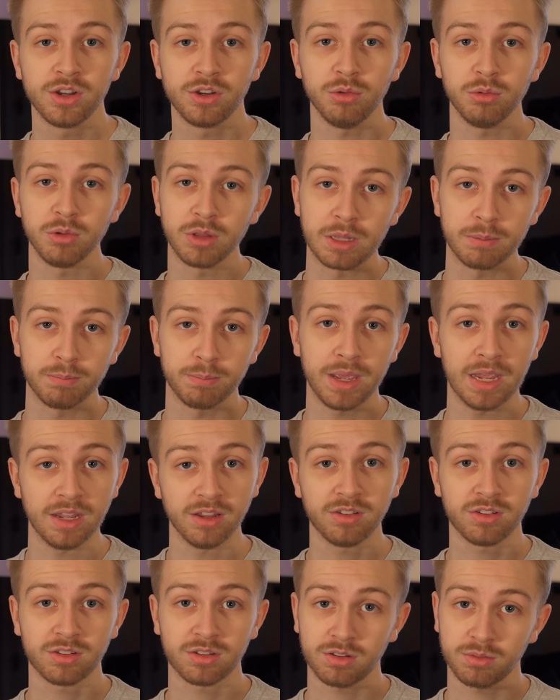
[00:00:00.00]
doing the
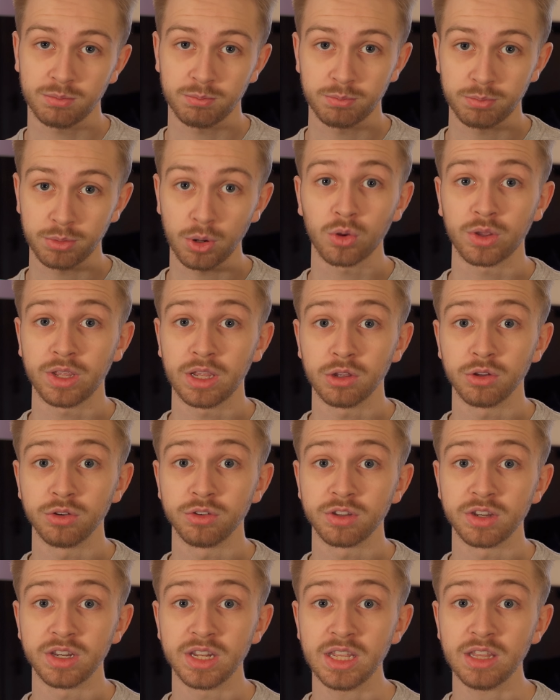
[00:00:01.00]
base blocking
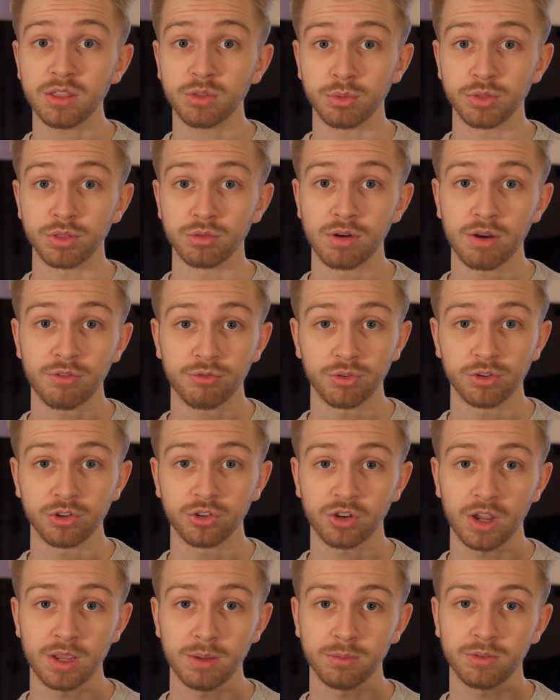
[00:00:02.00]
underneath with the reference
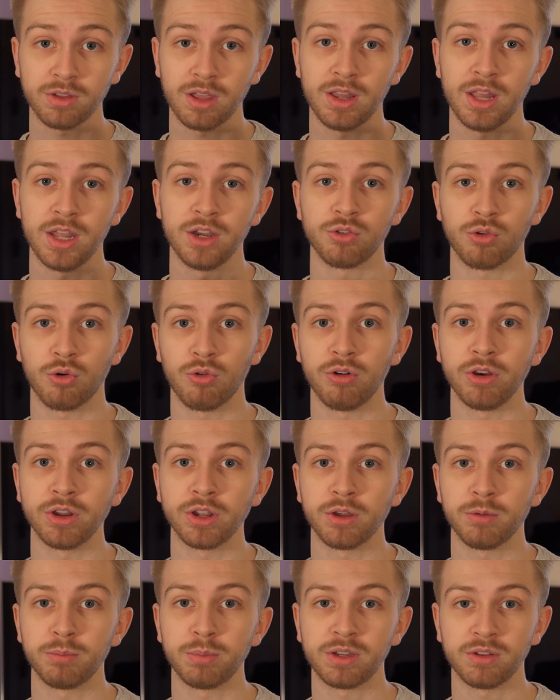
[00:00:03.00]
shapes and then drawing
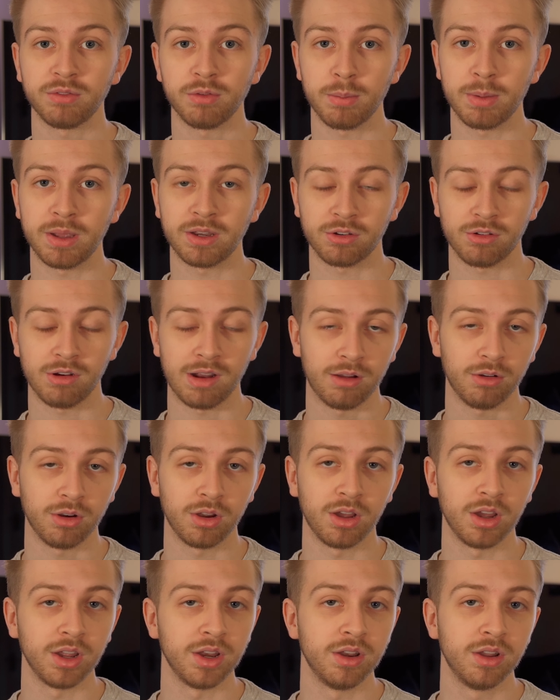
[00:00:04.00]
a bit of a better
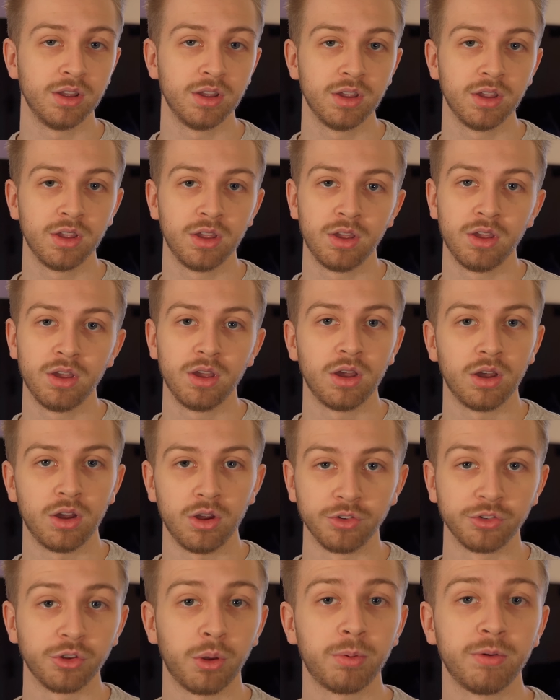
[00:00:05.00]
outline
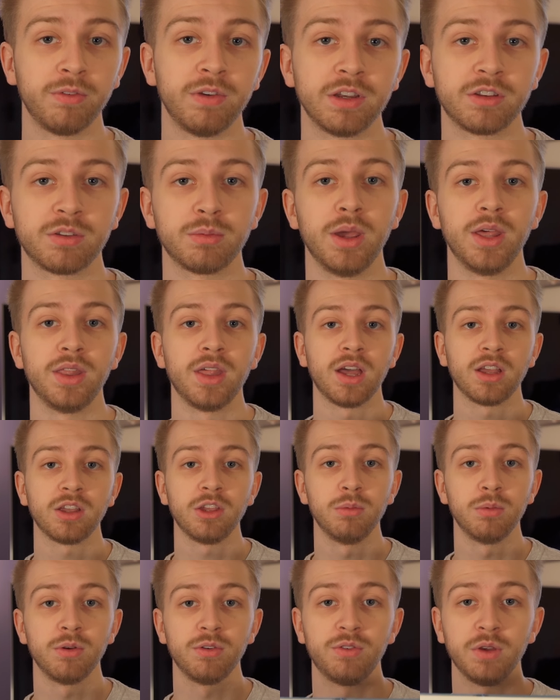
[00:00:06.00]
on top of it to make that
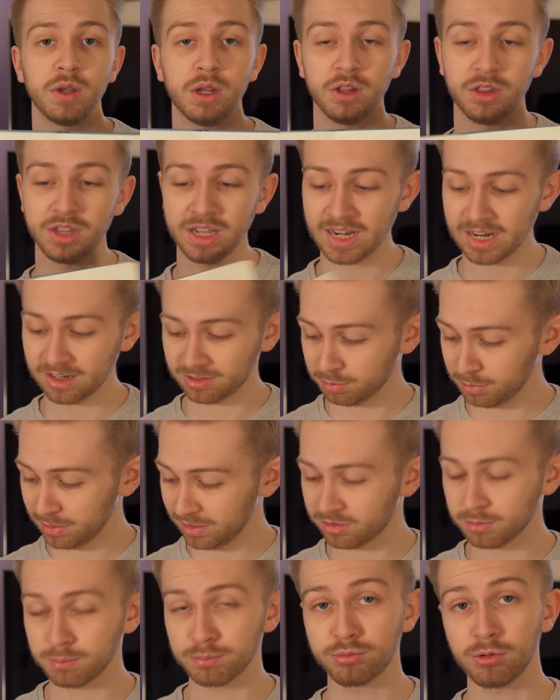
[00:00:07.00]
human figure. The anatomy
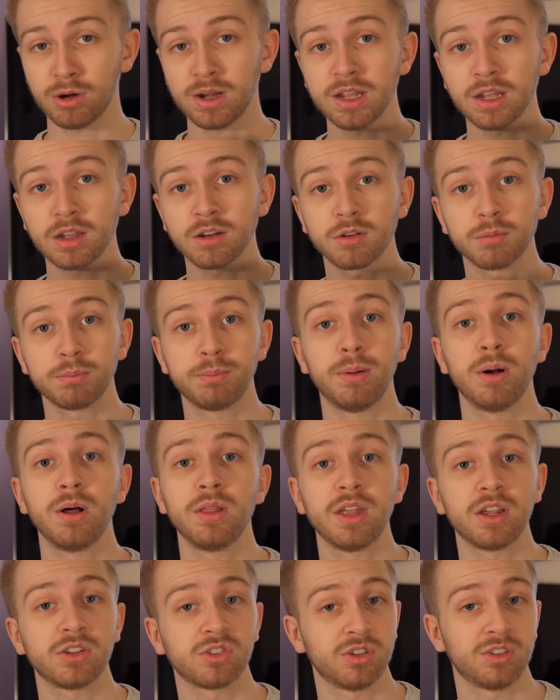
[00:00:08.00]
isn't brilliant,
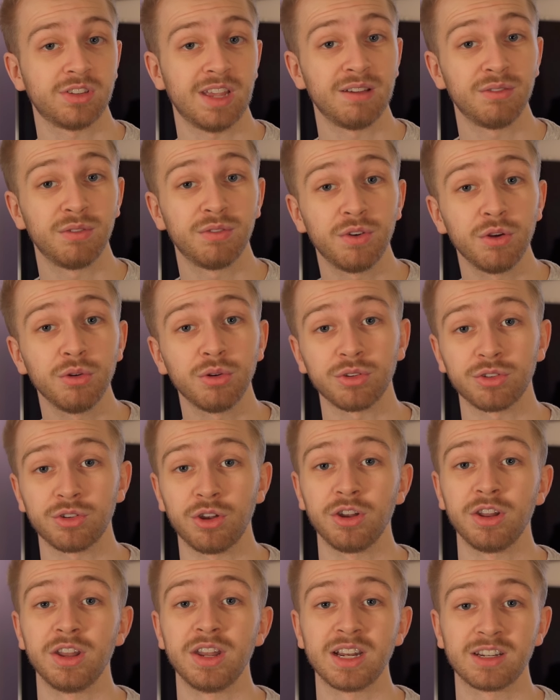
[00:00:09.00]
but that's because I haven't focused
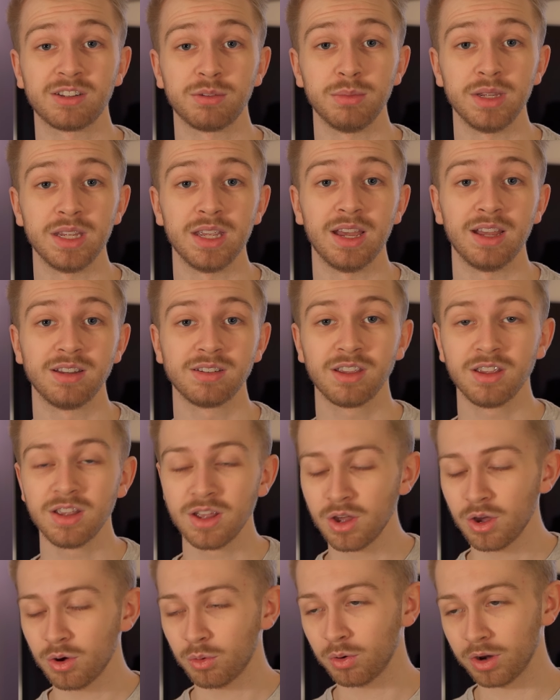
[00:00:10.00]
on anatomy yet.
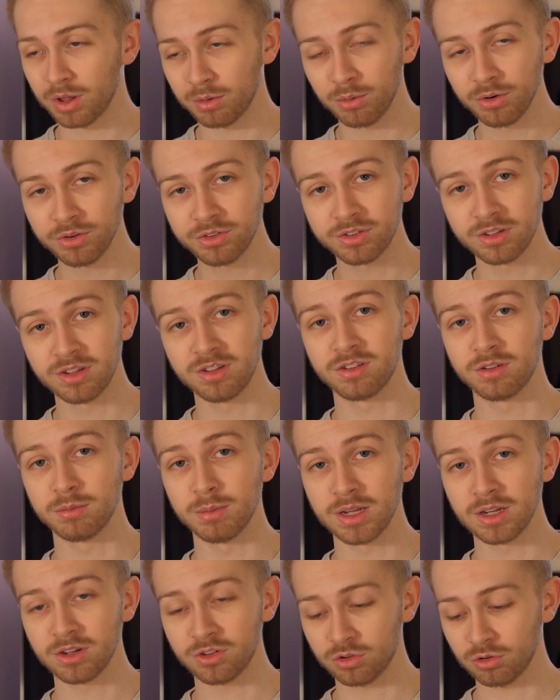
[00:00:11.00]
What I wanted to
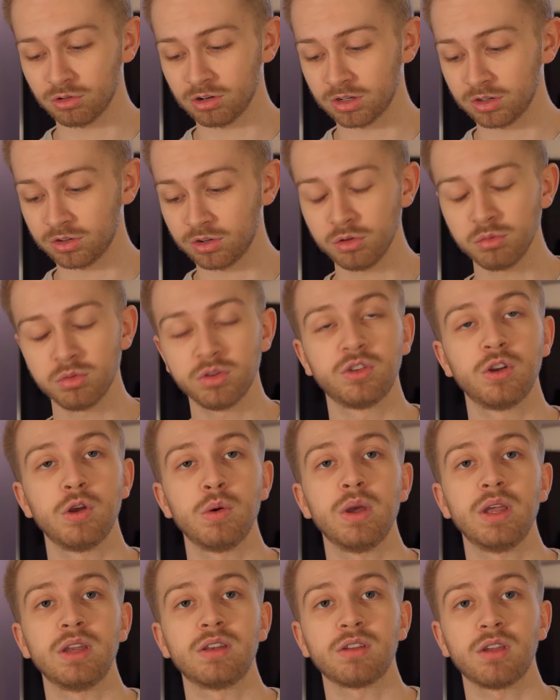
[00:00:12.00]
make sure I could do was
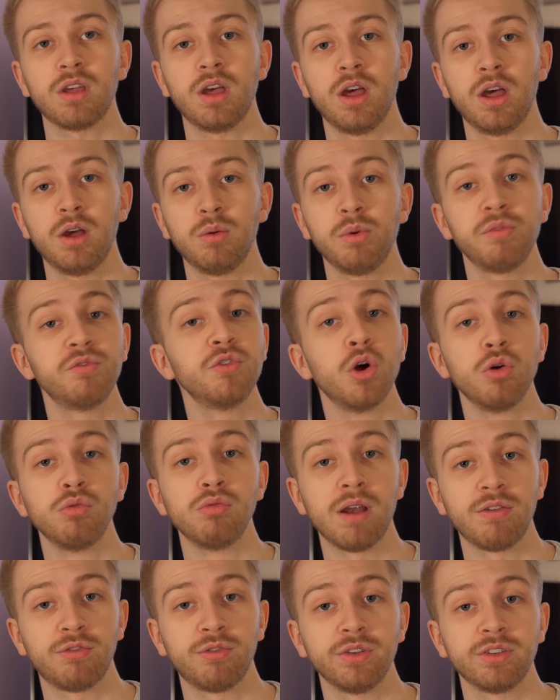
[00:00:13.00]
do it with no
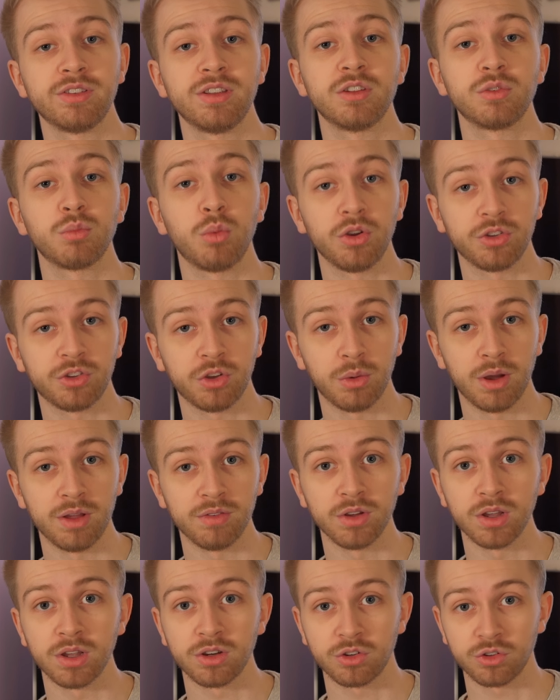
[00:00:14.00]
references
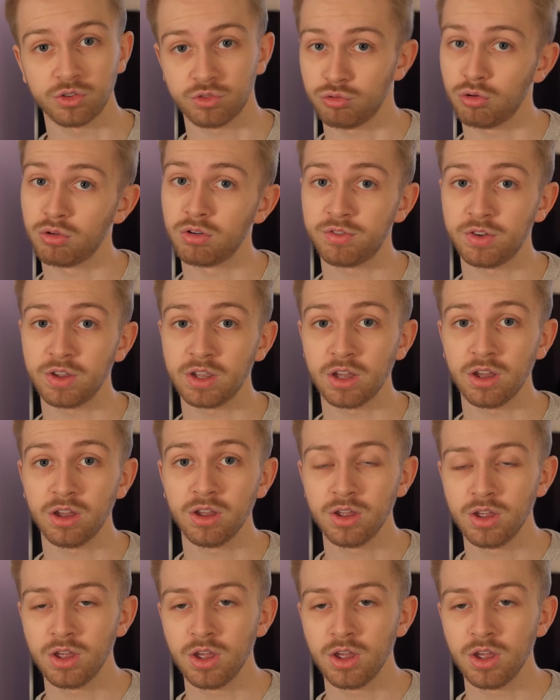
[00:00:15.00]
whatsoever. Just draw a figure